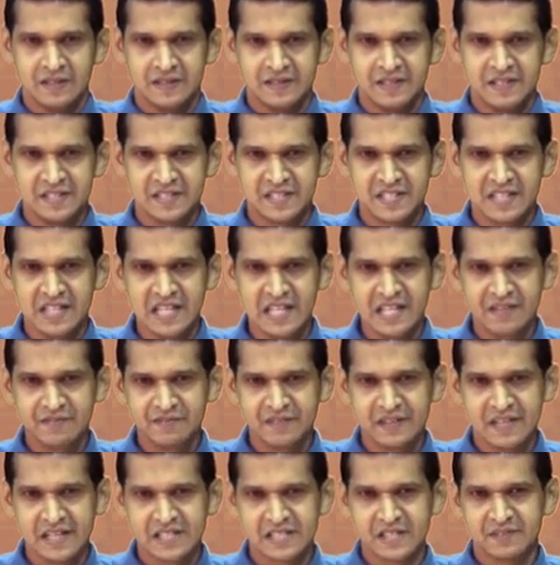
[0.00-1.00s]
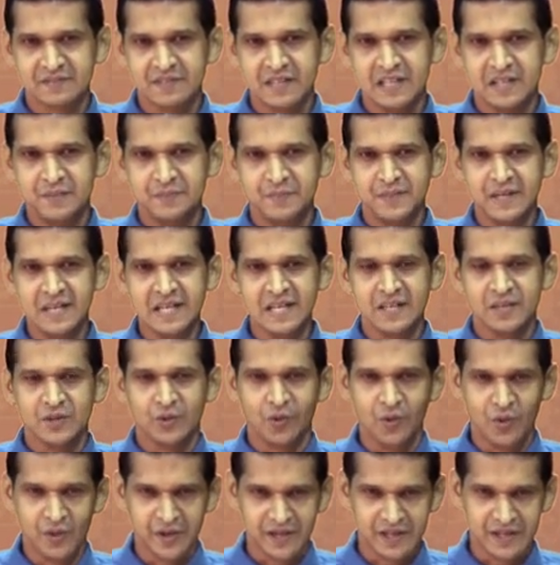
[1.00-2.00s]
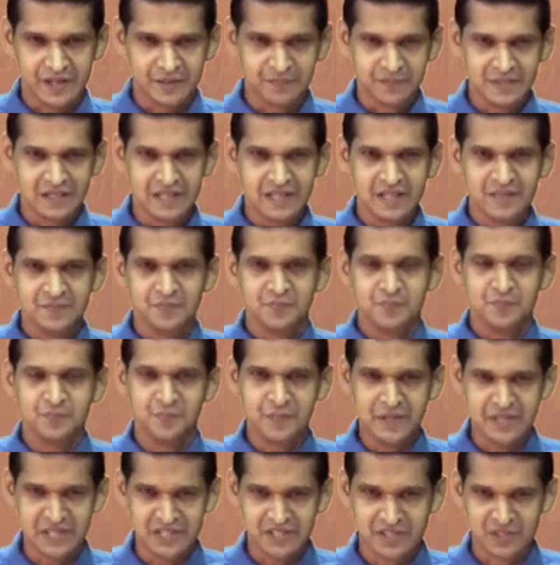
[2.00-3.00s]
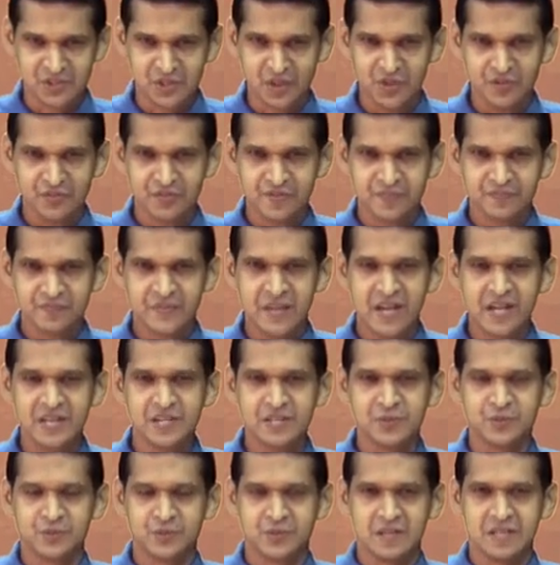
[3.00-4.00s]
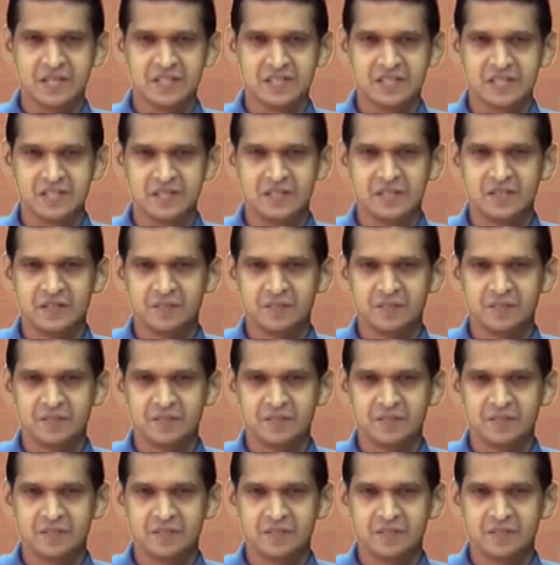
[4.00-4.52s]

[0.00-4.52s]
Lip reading: The chief guest will be Honorable Minister of Education.